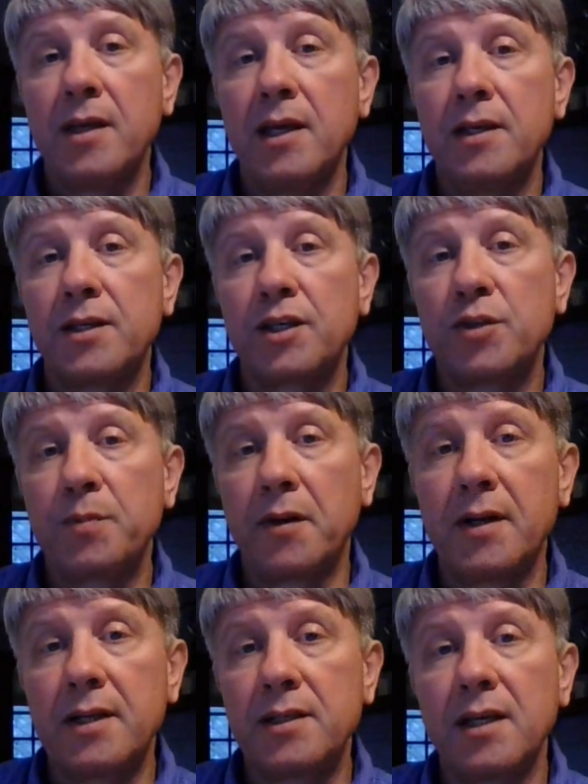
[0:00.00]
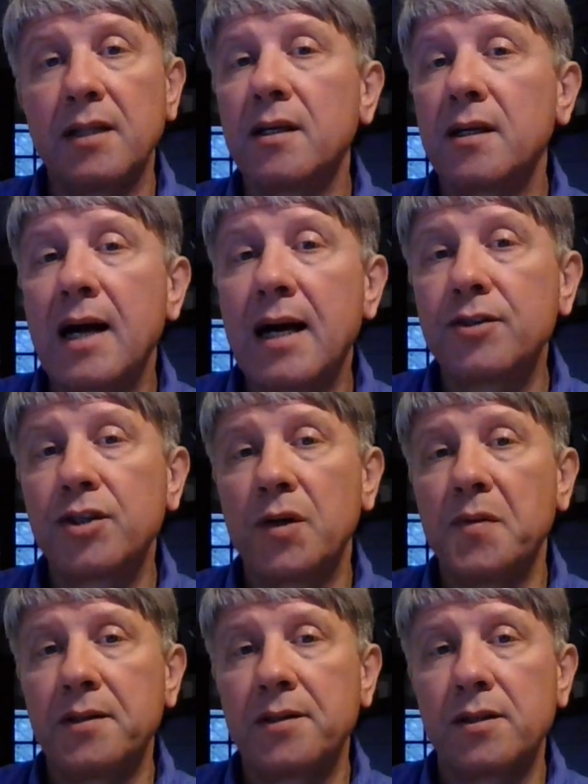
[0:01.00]
is experiencing the
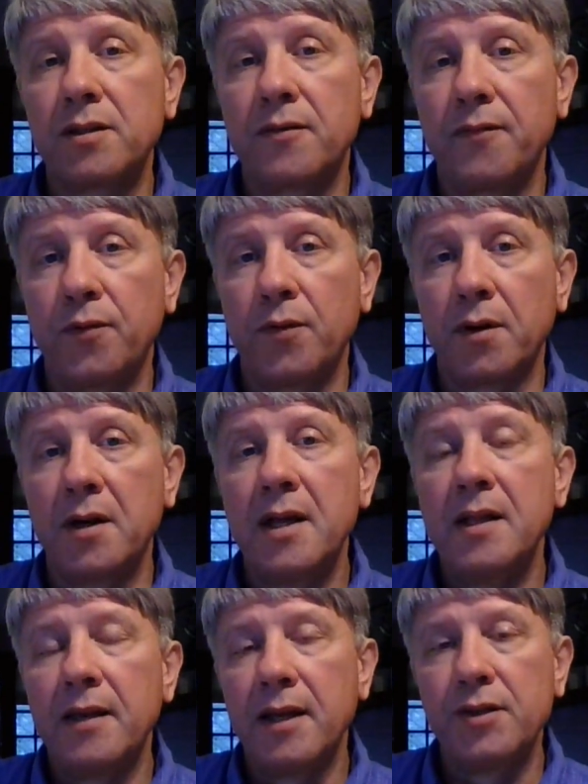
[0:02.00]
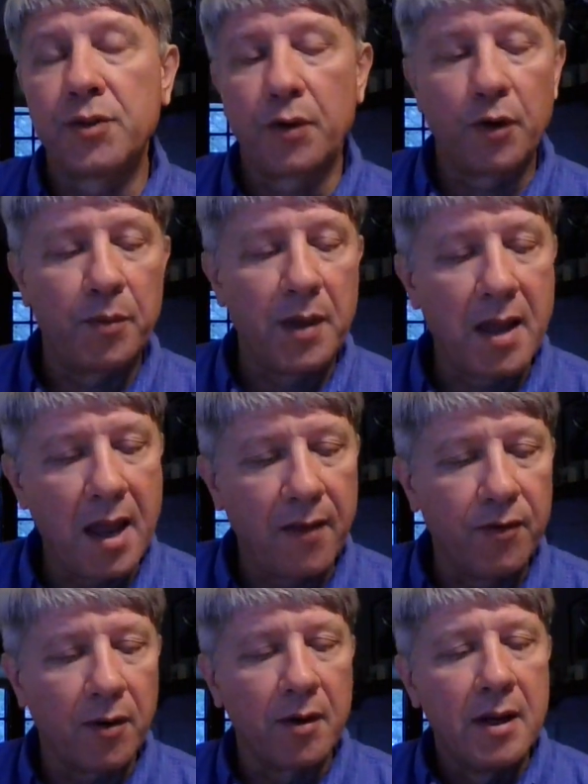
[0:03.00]
consequences for his or her
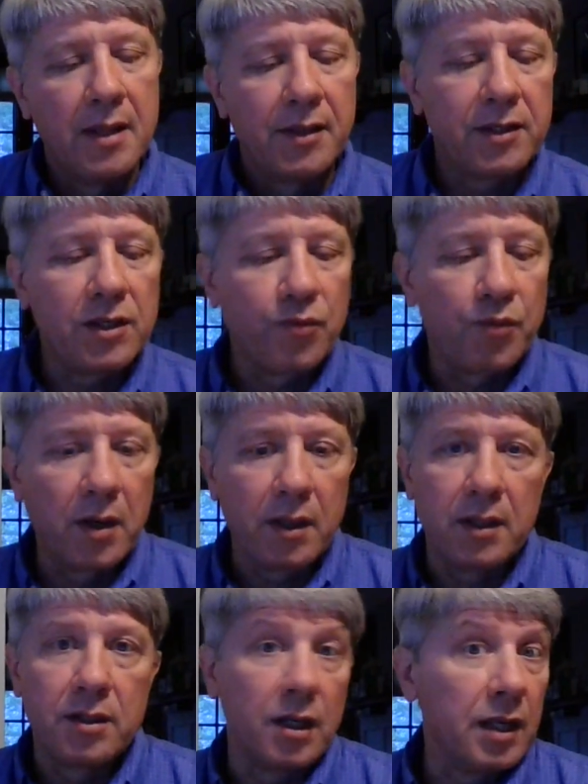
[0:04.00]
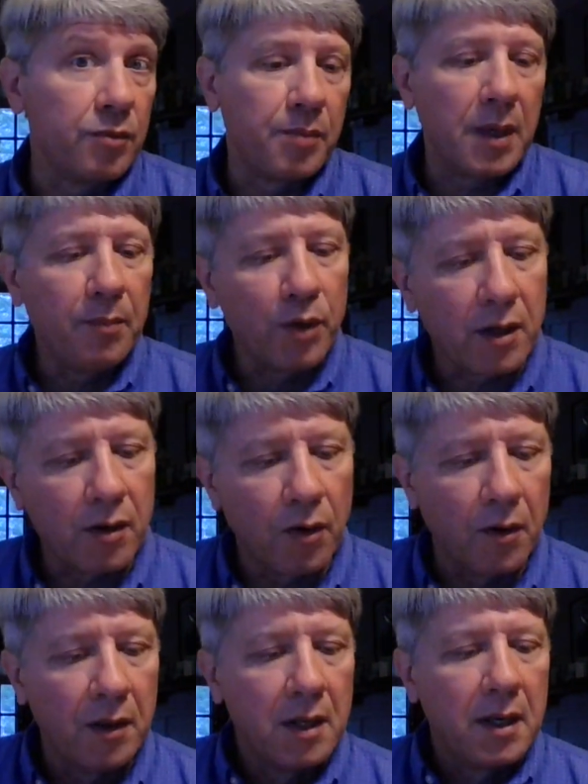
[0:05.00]
behavior. This is really, it's biblical.